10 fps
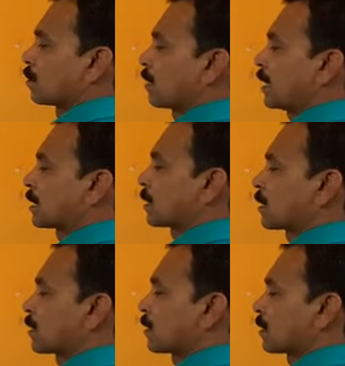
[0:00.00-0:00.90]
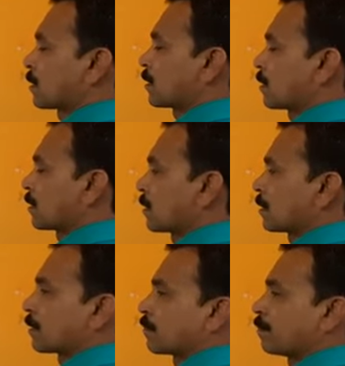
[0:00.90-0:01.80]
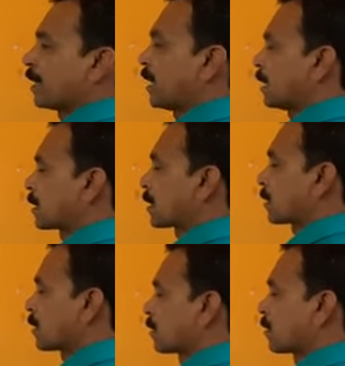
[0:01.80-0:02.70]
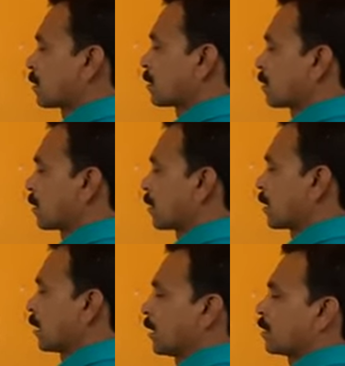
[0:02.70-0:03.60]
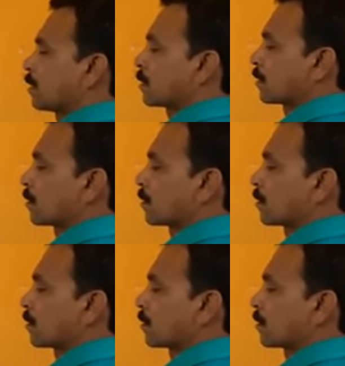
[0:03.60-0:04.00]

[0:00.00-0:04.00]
plus B is 30.